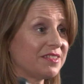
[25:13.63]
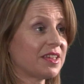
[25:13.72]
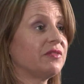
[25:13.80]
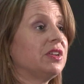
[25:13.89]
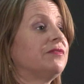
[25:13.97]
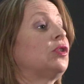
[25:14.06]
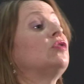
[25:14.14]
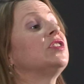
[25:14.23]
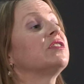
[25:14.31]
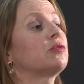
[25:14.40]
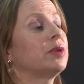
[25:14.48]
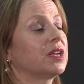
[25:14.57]
haven't evolved
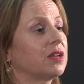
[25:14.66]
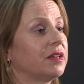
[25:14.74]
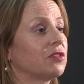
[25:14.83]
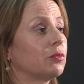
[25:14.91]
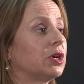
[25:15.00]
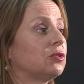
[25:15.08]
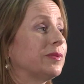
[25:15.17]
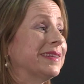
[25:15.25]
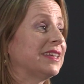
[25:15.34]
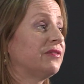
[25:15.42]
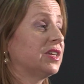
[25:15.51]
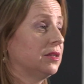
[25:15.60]
as quick as the world we
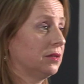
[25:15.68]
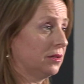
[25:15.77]
live in.